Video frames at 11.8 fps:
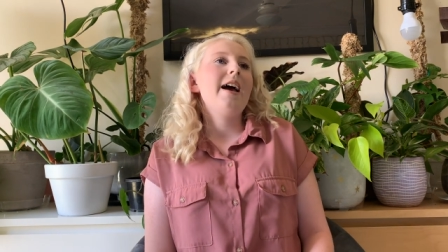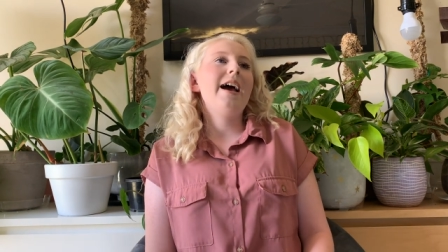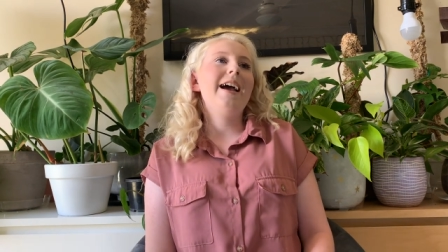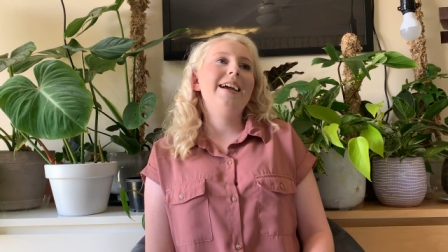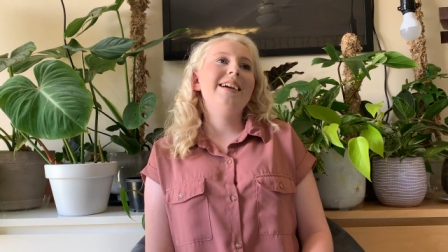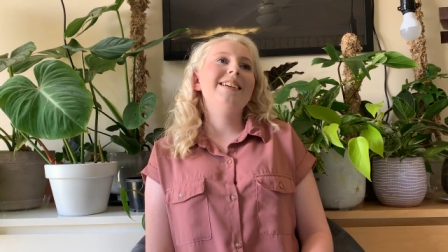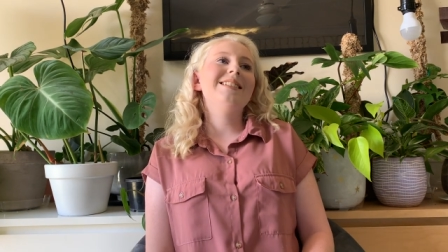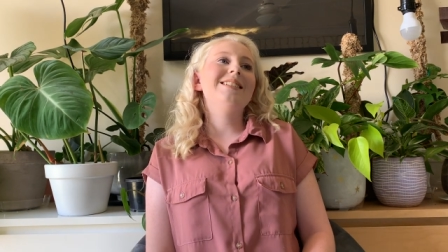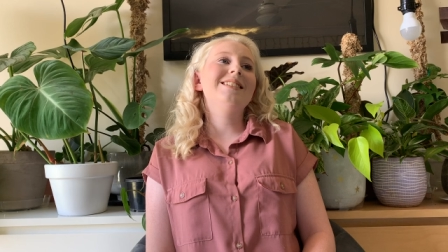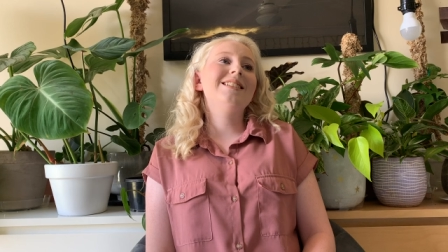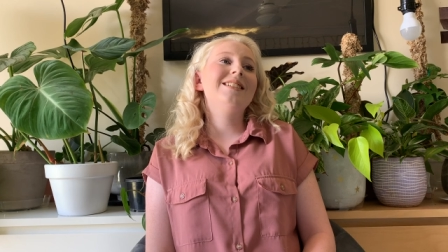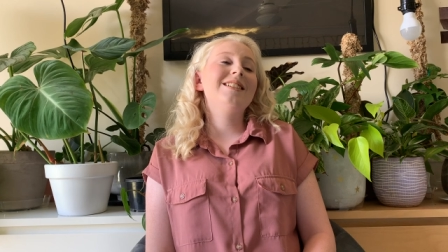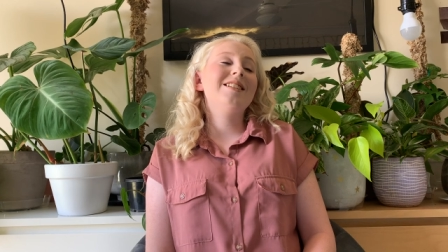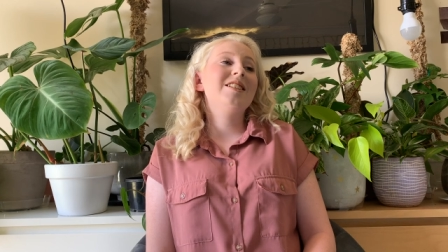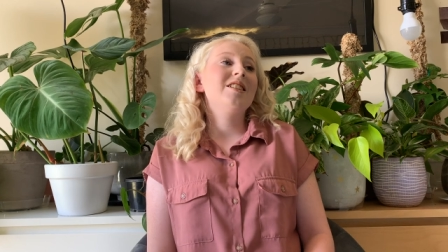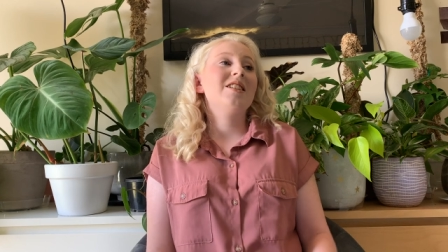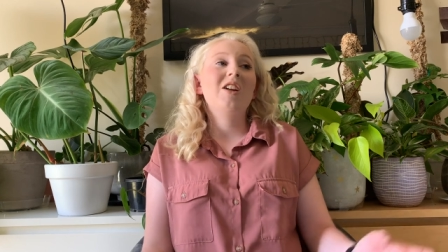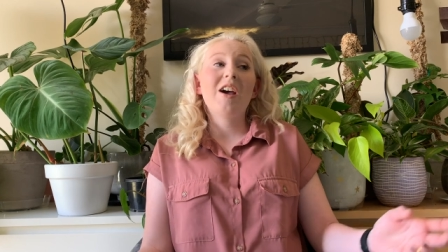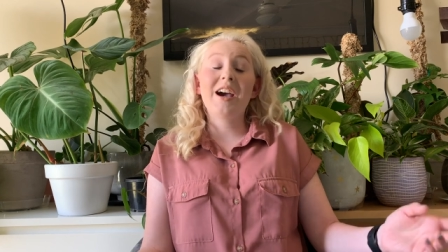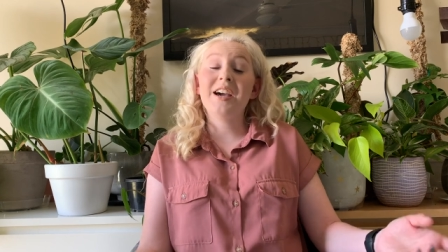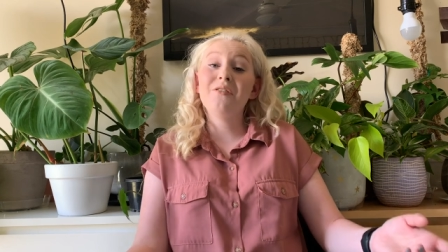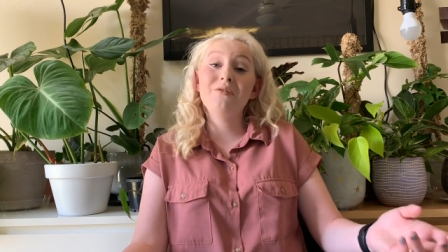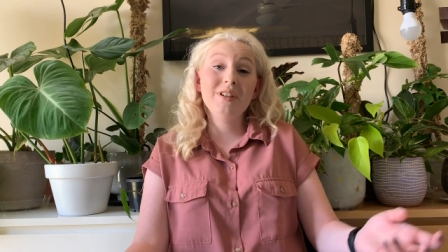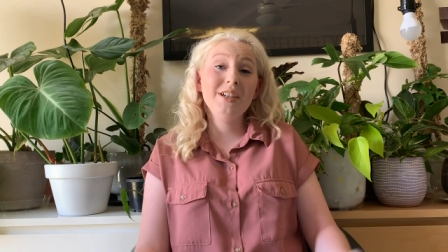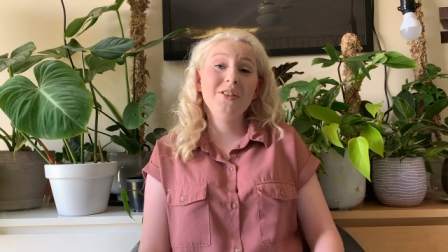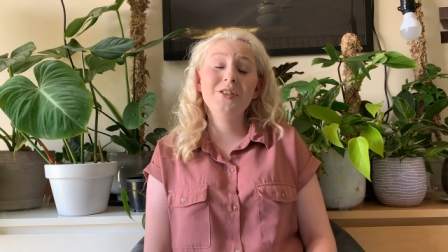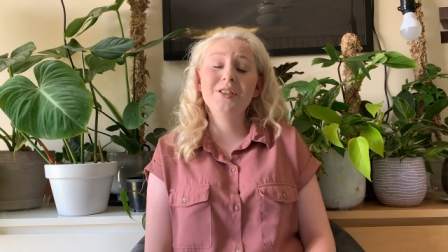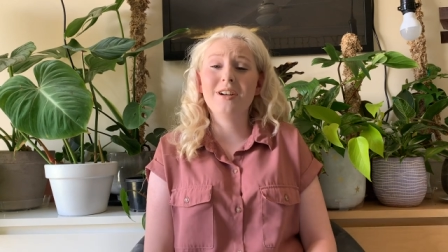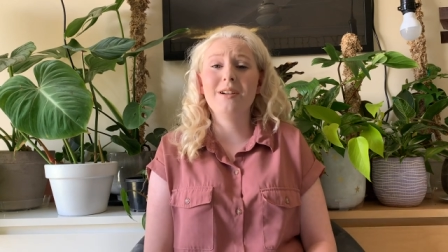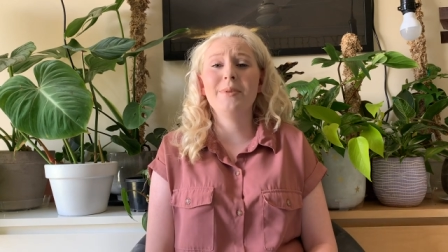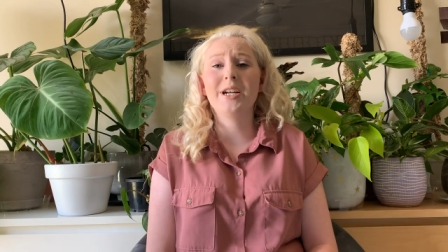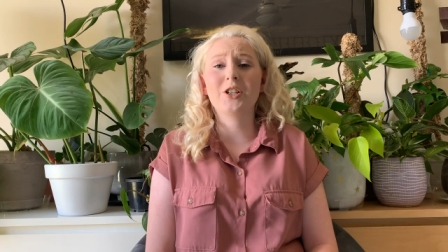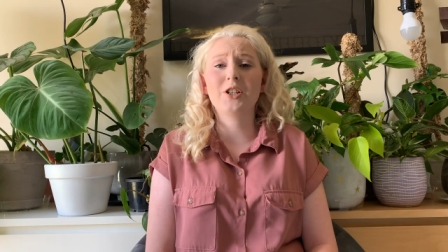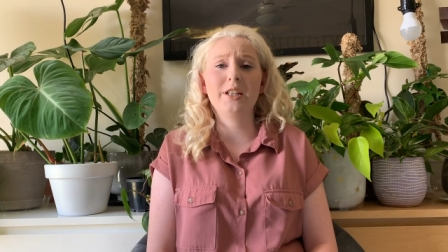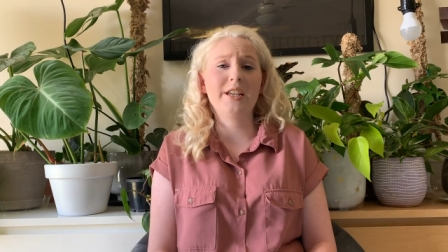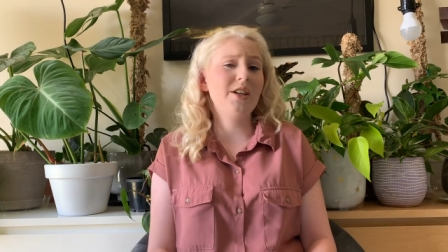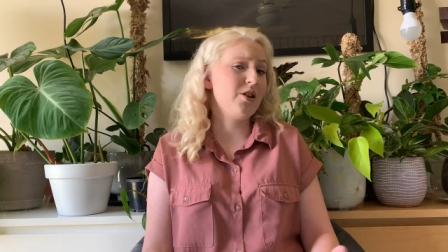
and had a really good time actually.